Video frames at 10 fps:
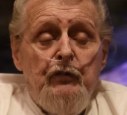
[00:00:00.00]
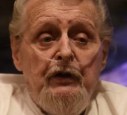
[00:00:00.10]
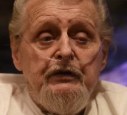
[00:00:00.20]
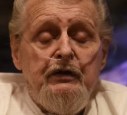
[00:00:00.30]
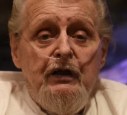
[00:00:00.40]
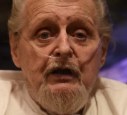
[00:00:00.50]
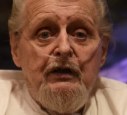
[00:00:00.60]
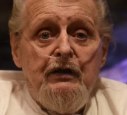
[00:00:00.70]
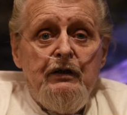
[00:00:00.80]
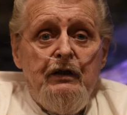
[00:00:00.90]
But
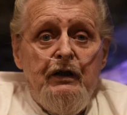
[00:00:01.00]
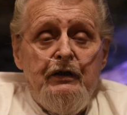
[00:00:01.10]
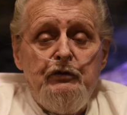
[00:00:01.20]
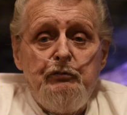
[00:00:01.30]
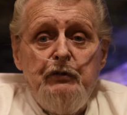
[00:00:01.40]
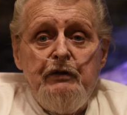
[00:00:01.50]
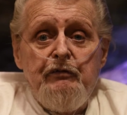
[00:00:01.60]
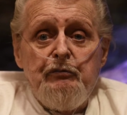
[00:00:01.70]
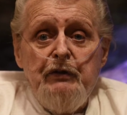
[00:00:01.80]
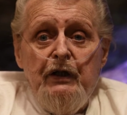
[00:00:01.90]
I do believe
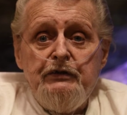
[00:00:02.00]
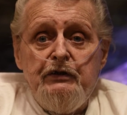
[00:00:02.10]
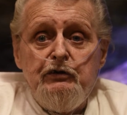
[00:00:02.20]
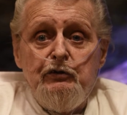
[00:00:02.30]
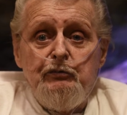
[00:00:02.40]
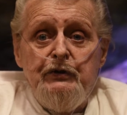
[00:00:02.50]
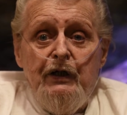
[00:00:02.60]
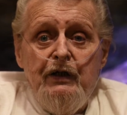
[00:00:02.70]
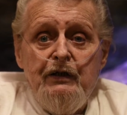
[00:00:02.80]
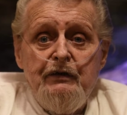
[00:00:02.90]
they're plastic tubes are.